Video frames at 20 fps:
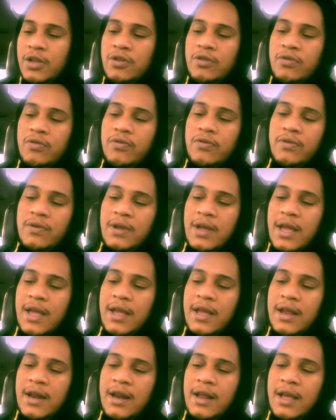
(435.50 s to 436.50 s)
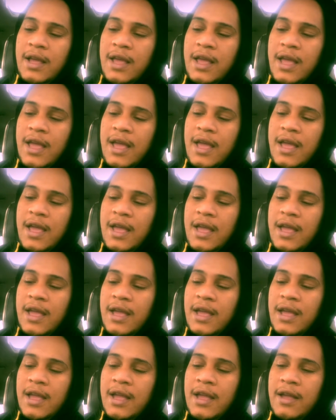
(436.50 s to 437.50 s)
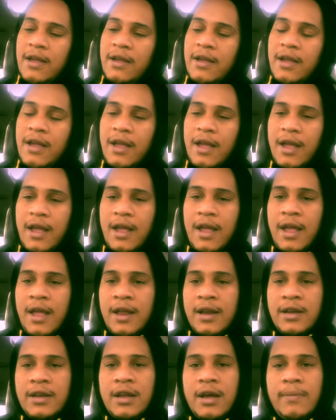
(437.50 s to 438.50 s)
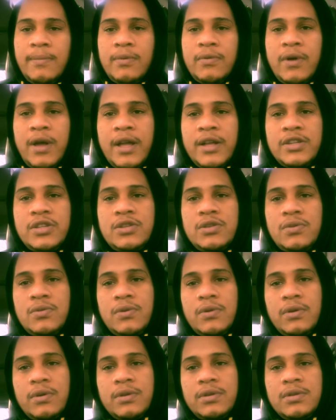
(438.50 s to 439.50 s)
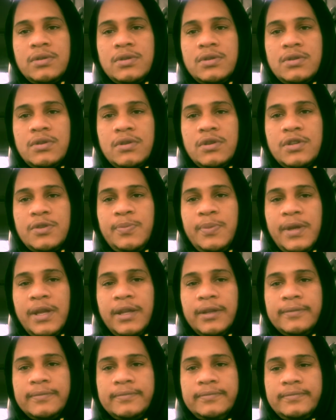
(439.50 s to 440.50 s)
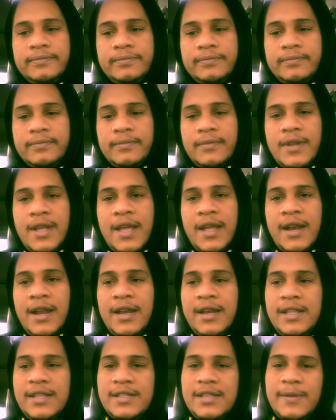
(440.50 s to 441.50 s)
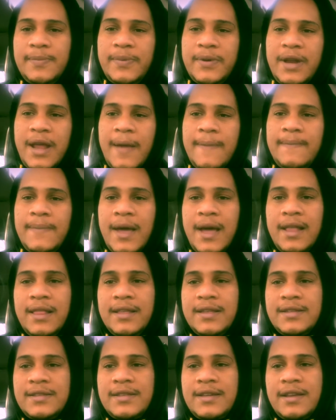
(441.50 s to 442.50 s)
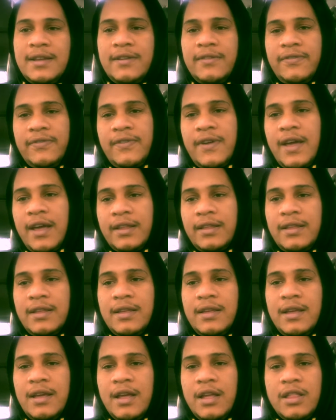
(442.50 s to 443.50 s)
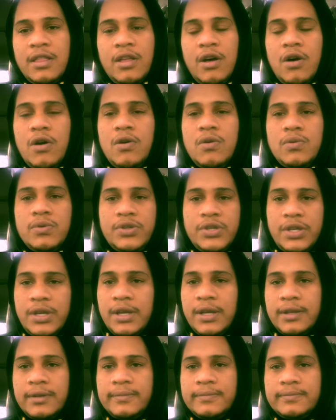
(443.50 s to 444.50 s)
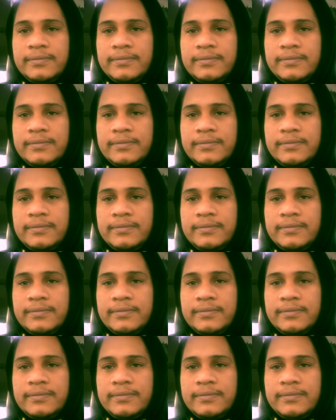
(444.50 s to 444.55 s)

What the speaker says: you create a double-edged sword, so to speak. And any tip of that balance can affect the whole shit.